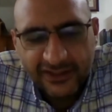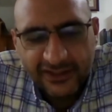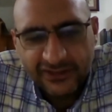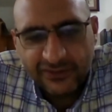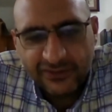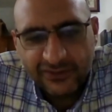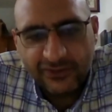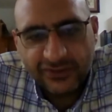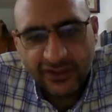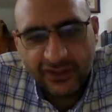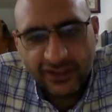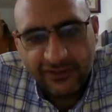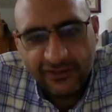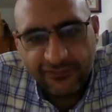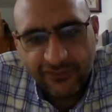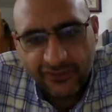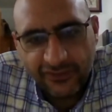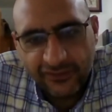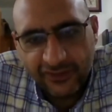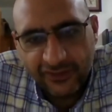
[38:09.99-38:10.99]
So sorry
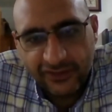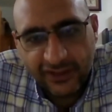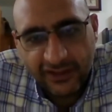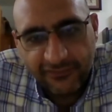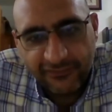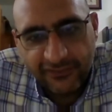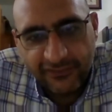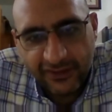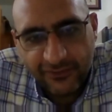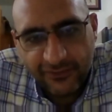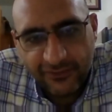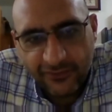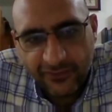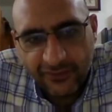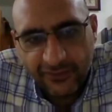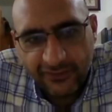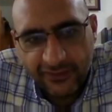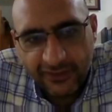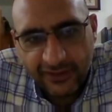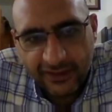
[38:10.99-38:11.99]
for not covering
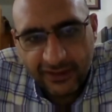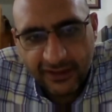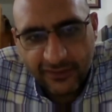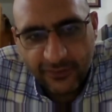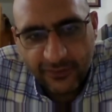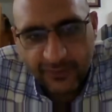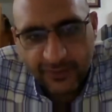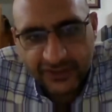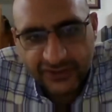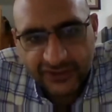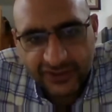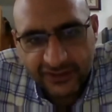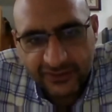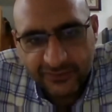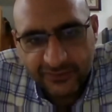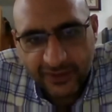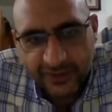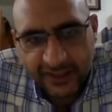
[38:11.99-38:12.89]
all questions.